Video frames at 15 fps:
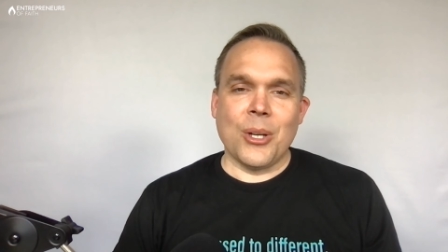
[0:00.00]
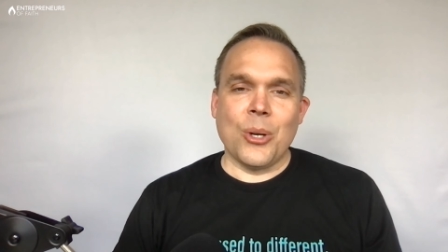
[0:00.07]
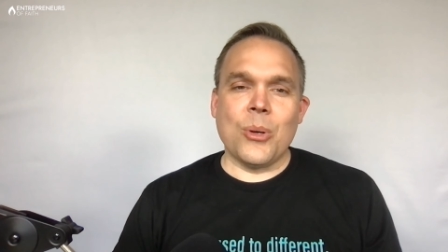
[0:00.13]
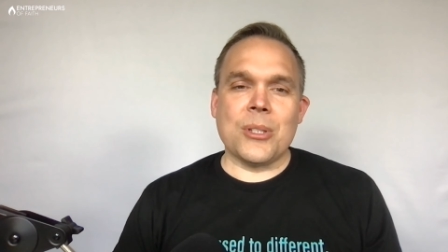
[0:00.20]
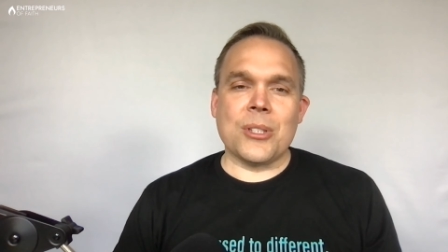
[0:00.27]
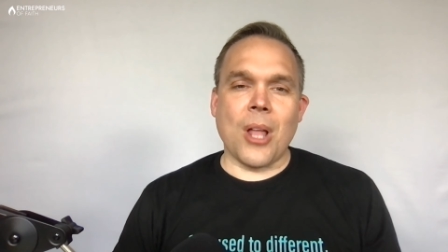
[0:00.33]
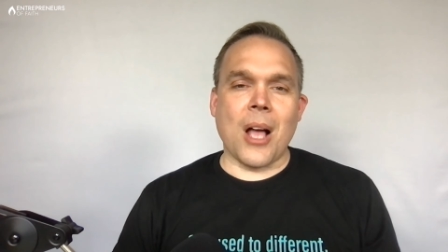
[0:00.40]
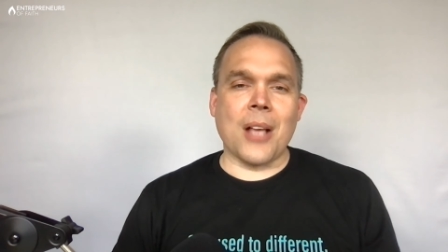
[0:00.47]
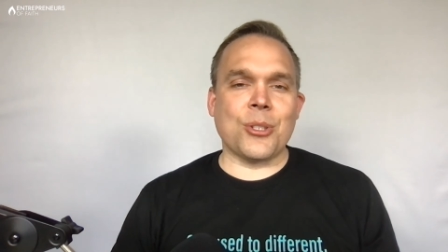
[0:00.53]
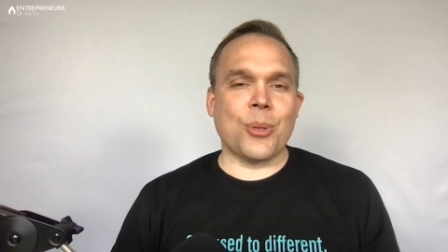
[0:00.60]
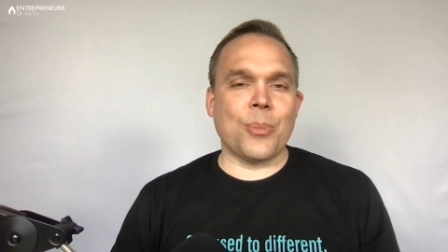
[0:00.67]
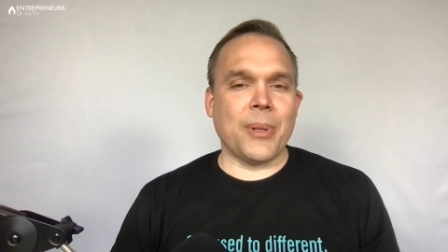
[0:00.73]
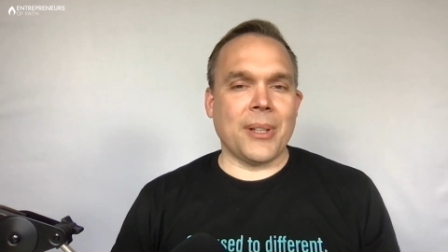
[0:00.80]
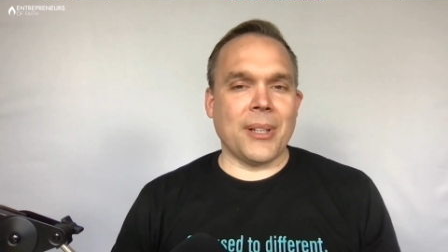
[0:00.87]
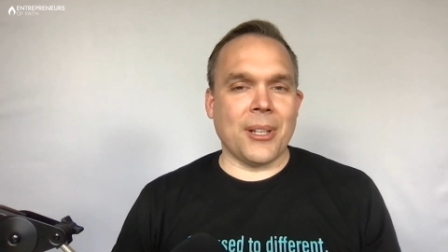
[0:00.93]
who has lost her
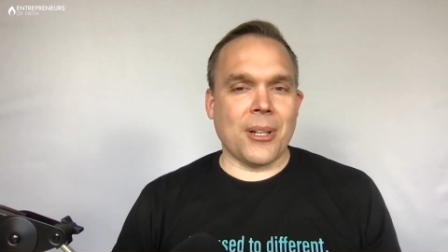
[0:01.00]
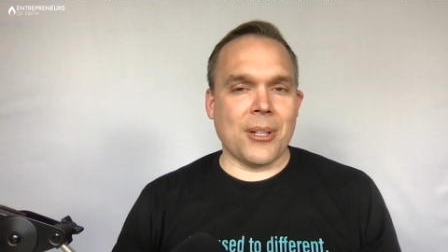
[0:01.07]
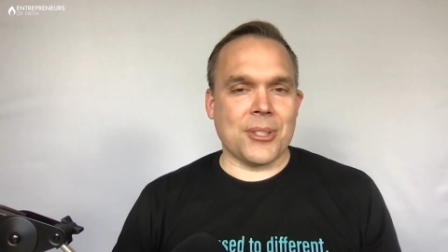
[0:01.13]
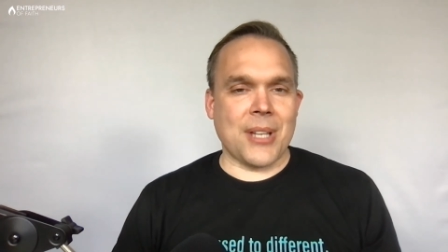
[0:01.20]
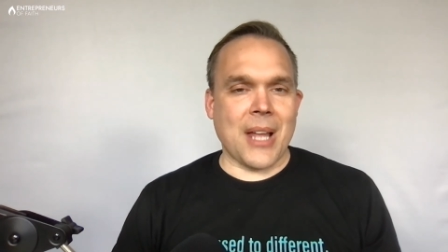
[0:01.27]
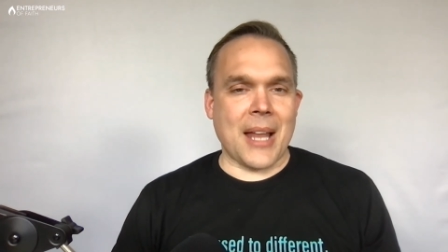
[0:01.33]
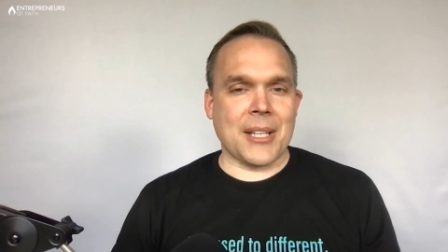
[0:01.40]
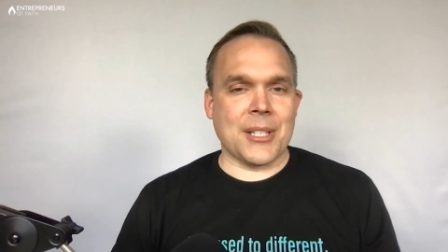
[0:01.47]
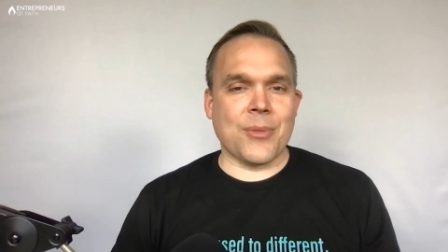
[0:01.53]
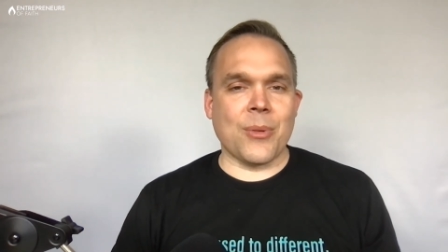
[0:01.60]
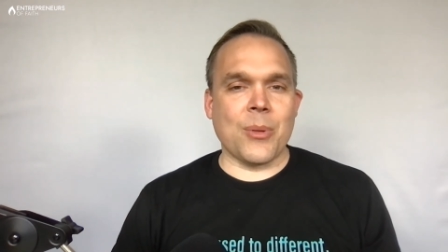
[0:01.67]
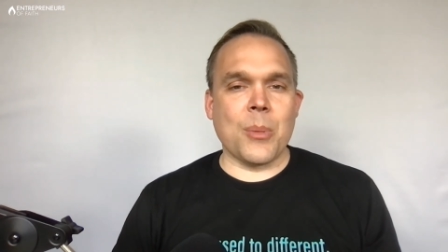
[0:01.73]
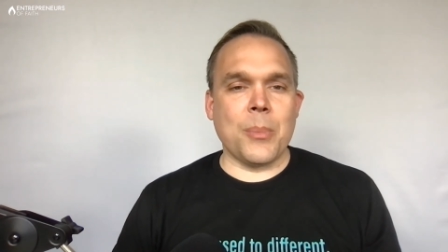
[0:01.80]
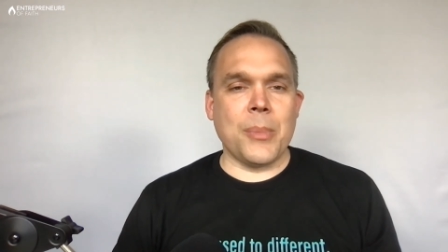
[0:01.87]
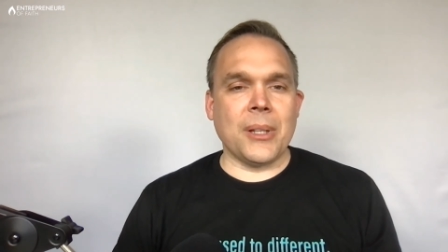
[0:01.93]
billionaire status from
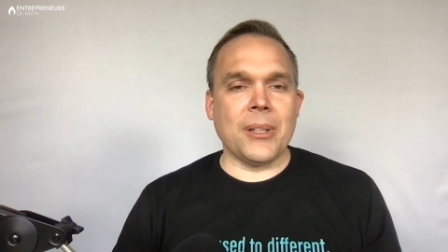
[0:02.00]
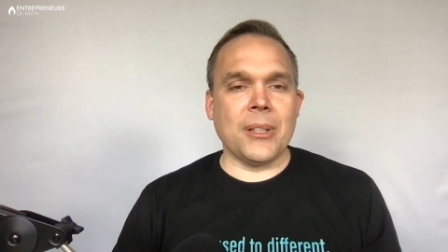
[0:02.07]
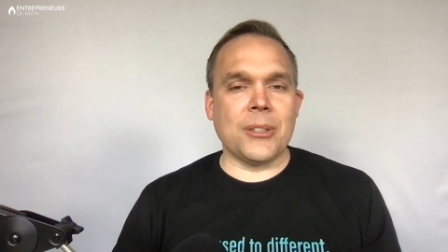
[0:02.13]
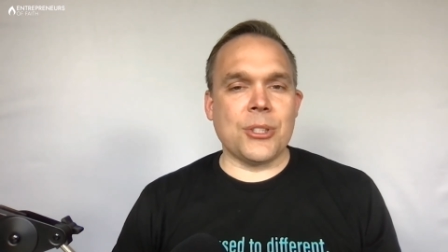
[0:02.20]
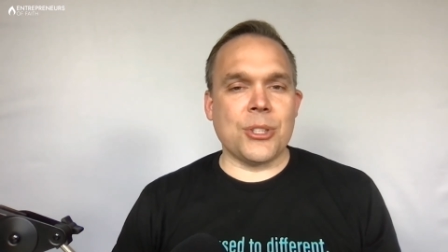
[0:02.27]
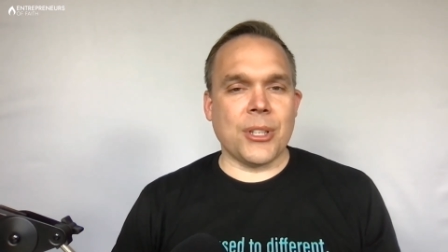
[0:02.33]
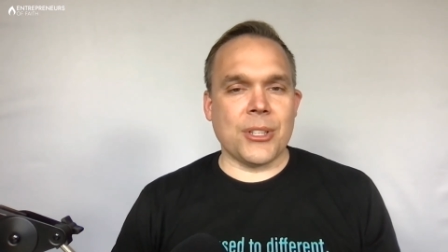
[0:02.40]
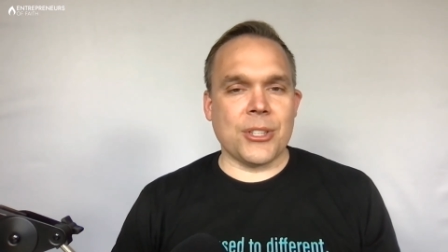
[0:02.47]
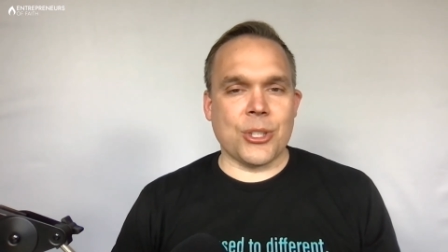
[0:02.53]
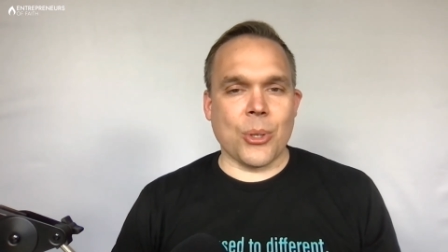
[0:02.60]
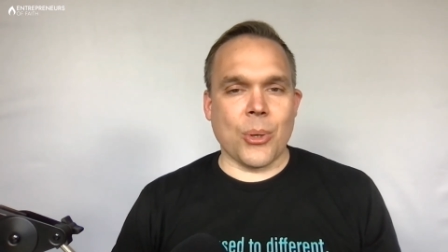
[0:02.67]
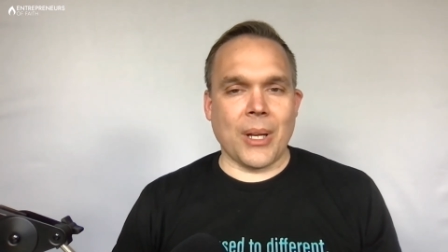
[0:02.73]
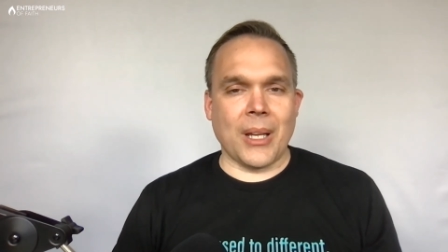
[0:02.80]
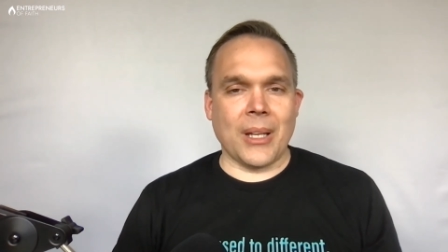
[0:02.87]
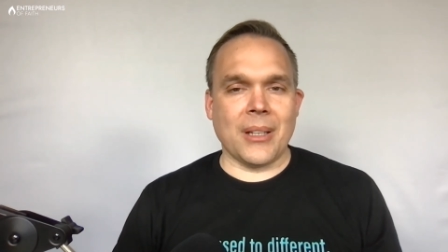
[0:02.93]
the millions she has
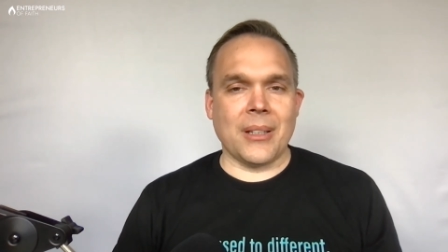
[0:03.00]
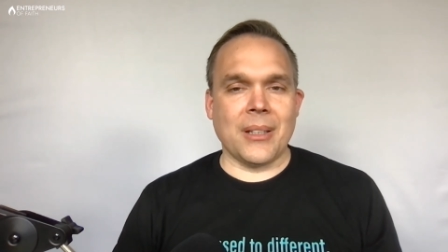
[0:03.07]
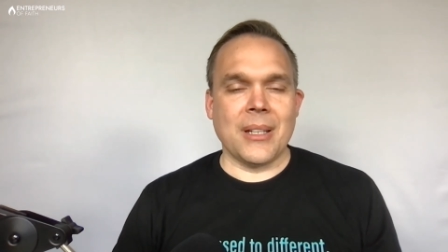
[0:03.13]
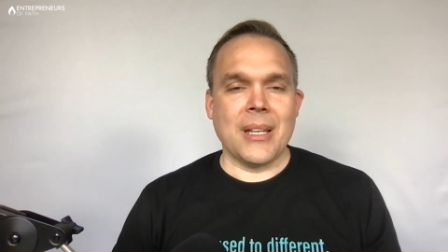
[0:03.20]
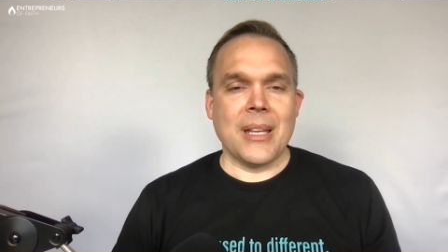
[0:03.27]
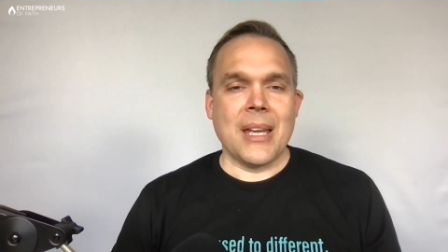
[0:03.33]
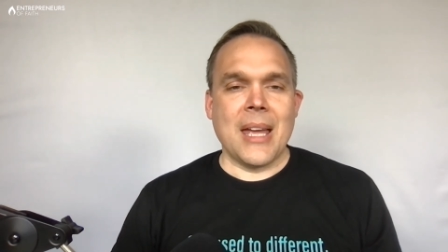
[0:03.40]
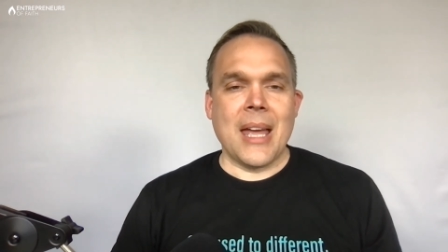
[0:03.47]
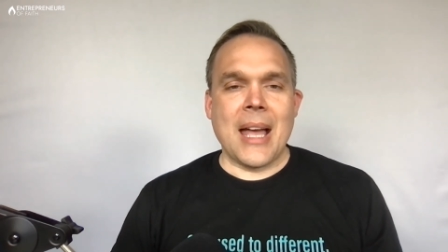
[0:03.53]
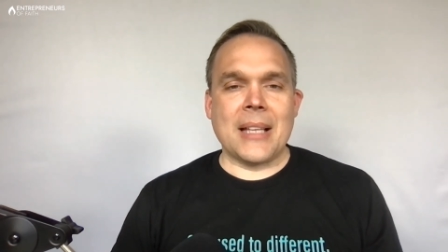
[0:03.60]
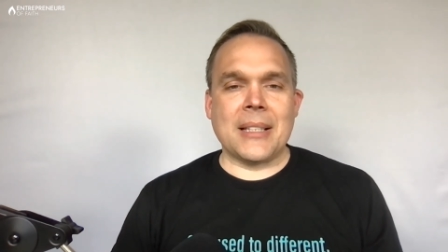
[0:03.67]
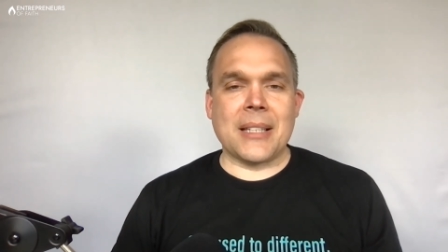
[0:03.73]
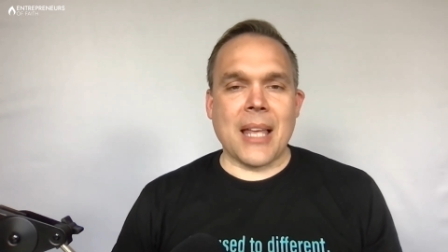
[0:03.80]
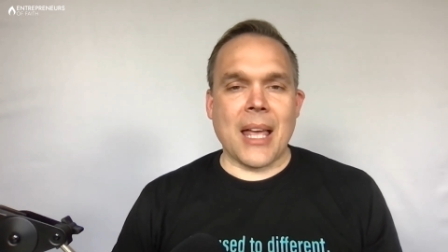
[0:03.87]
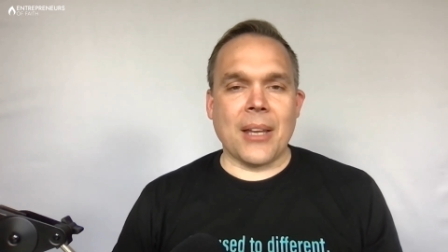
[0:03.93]
donated,
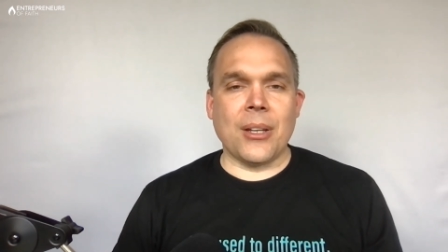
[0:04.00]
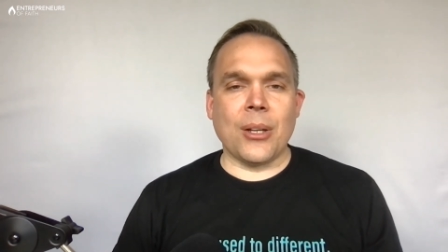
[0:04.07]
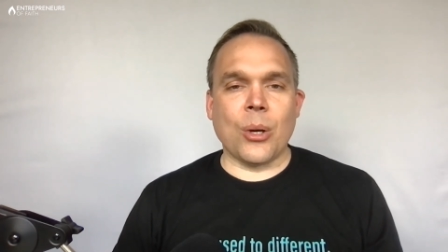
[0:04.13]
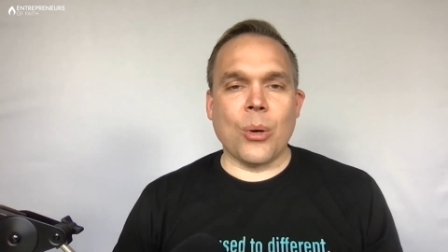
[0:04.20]
has said,